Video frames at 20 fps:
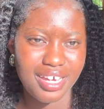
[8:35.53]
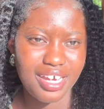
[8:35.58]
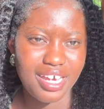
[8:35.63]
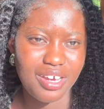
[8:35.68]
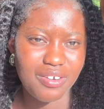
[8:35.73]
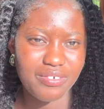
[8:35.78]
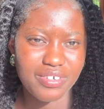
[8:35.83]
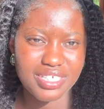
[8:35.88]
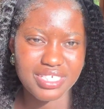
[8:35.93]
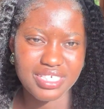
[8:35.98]

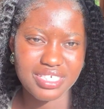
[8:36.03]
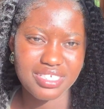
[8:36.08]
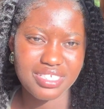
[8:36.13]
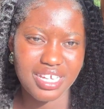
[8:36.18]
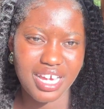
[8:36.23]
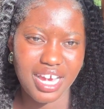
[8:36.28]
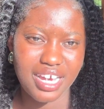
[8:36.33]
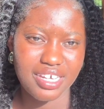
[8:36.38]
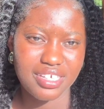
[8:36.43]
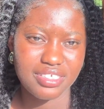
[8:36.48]
it wasn't
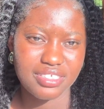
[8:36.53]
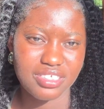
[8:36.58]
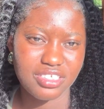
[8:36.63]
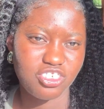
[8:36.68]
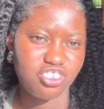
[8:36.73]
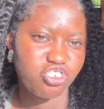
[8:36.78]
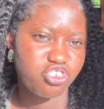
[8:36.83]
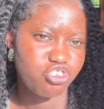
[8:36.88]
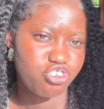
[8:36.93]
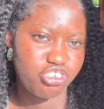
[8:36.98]
that
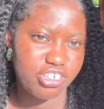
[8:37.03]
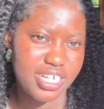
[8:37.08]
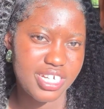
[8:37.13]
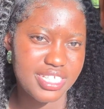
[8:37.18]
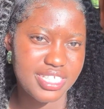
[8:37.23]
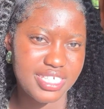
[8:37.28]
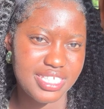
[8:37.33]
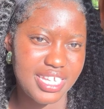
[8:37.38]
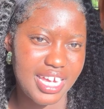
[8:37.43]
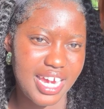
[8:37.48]

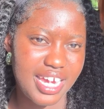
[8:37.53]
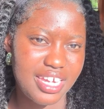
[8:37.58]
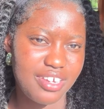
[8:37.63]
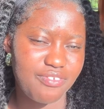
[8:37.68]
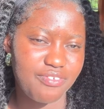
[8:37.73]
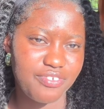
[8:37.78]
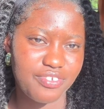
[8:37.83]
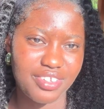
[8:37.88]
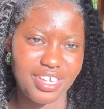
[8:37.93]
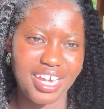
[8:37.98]
strict that
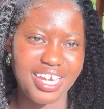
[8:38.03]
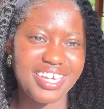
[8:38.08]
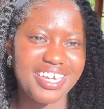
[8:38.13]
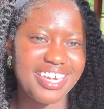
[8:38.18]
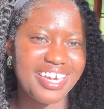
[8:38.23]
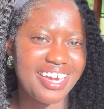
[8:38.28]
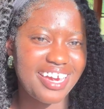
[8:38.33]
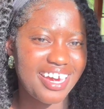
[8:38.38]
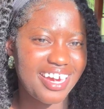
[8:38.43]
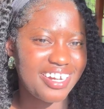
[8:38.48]
if like
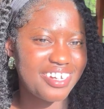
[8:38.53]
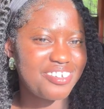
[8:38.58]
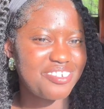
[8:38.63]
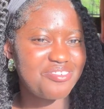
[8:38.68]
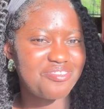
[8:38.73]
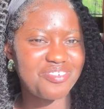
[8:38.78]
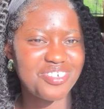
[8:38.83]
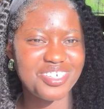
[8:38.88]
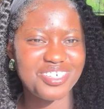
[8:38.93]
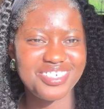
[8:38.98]
in Ghana,
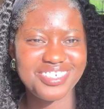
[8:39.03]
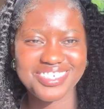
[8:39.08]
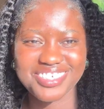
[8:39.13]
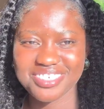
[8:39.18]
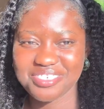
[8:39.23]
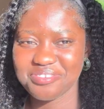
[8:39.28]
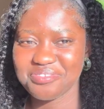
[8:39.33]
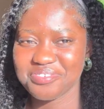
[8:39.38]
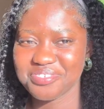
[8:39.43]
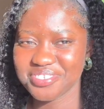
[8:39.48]
if you're using
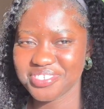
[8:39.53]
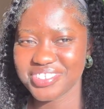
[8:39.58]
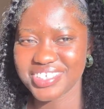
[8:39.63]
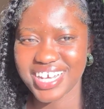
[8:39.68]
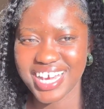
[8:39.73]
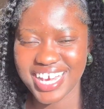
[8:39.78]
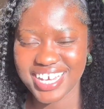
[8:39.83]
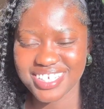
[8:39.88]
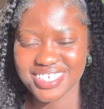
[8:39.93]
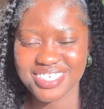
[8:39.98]
the phone in
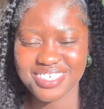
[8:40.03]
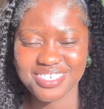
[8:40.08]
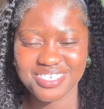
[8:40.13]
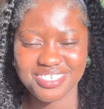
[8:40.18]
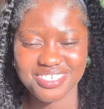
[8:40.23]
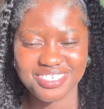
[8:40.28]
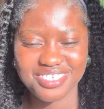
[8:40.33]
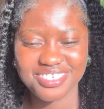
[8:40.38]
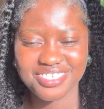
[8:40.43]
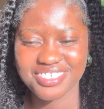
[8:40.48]
high
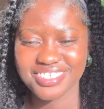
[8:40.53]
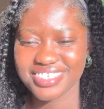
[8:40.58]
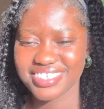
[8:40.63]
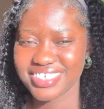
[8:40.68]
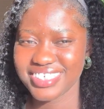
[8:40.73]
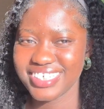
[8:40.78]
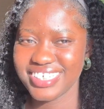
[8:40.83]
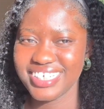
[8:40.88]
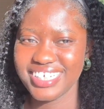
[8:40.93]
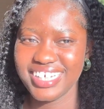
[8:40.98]
school,
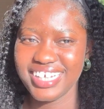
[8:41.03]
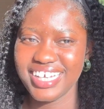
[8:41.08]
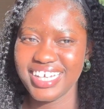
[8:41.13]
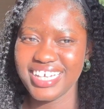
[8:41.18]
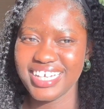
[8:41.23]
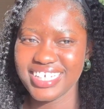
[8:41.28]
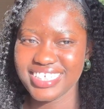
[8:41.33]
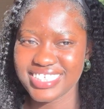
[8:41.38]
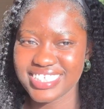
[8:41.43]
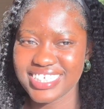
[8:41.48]

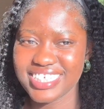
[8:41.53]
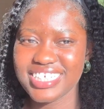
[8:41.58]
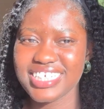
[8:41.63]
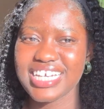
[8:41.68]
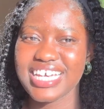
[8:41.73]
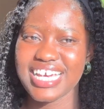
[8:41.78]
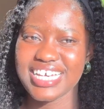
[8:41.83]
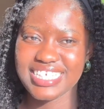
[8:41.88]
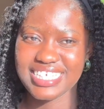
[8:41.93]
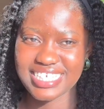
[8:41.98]
it's gonna
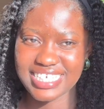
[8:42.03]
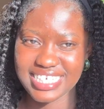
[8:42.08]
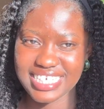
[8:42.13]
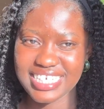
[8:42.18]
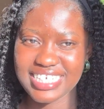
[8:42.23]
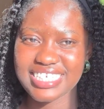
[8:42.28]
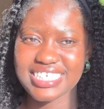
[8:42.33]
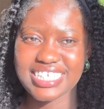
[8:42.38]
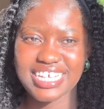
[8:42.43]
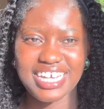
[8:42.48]
get
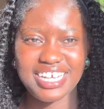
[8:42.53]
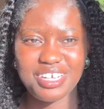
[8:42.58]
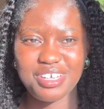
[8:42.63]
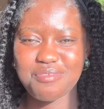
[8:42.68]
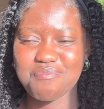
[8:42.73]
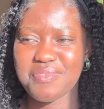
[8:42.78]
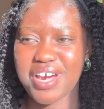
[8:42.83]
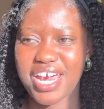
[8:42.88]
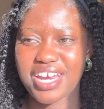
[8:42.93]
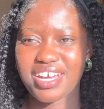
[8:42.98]
seized and you
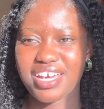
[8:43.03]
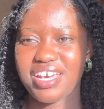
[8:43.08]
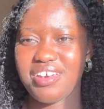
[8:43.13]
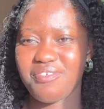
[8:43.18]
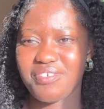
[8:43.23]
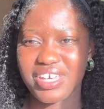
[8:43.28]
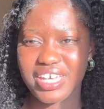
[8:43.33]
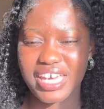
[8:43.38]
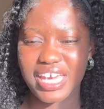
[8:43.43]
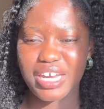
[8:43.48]
might not
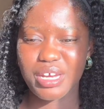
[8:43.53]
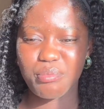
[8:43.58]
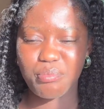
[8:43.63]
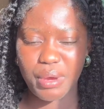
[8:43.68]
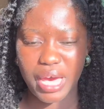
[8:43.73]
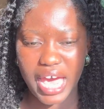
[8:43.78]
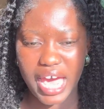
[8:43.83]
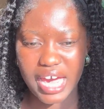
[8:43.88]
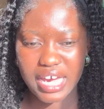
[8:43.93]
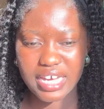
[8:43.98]
even get it
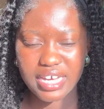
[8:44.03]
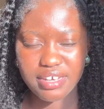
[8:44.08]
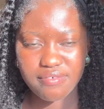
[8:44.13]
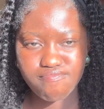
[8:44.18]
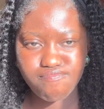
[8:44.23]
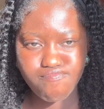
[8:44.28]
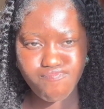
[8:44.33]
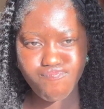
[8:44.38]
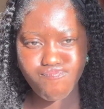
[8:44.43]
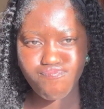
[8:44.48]
back.
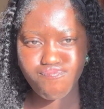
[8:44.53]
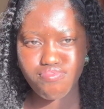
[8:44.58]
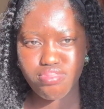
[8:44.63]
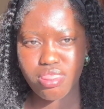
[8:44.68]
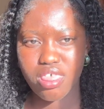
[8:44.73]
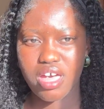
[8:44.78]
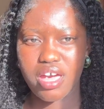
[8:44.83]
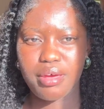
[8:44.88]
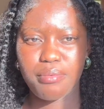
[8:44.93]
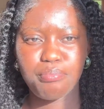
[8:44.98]

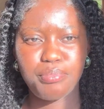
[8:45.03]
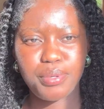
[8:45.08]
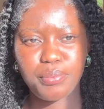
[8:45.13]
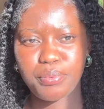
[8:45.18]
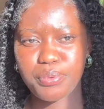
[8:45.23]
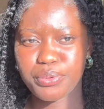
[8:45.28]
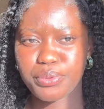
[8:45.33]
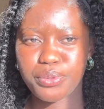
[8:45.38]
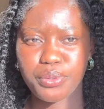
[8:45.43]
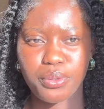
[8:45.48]
And
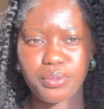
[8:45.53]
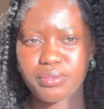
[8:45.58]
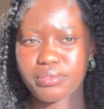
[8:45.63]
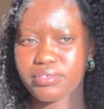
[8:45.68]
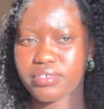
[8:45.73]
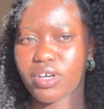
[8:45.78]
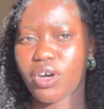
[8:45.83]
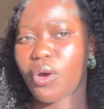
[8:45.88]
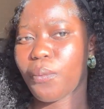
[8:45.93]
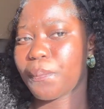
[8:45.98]
people don't
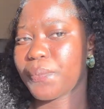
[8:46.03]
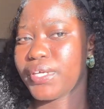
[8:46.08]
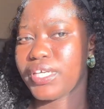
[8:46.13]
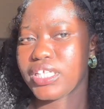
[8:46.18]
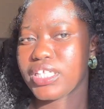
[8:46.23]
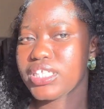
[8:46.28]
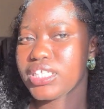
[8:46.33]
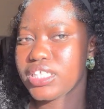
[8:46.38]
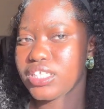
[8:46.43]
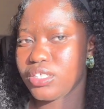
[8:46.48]

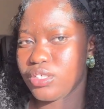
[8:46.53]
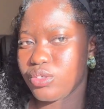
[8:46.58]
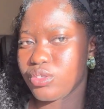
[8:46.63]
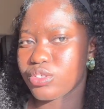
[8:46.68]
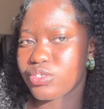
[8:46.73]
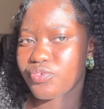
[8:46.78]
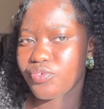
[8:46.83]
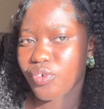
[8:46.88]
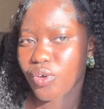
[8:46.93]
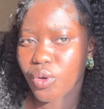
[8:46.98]
openly
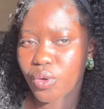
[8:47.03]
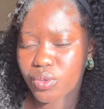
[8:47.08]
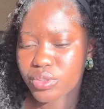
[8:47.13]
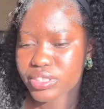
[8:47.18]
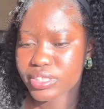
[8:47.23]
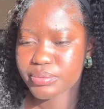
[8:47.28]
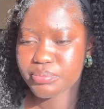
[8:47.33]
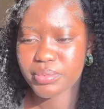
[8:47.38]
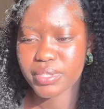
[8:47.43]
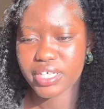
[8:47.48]
use
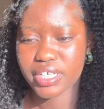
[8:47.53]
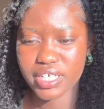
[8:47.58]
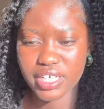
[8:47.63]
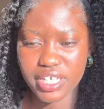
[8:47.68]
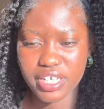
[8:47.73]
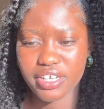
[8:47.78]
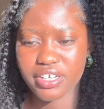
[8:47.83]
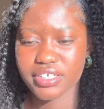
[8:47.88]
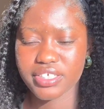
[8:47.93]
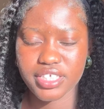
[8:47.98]
phones, but
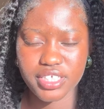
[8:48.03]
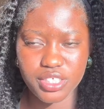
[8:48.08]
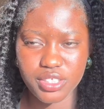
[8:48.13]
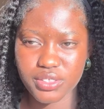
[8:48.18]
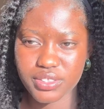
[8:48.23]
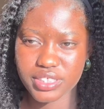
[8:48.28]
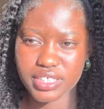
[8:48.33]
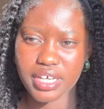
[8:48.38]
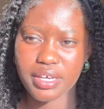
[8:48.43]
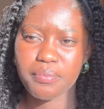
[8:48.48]
here they
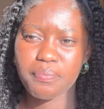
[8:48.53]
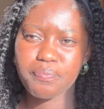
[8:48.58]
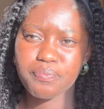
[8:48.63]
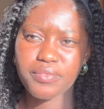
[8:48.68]
use it.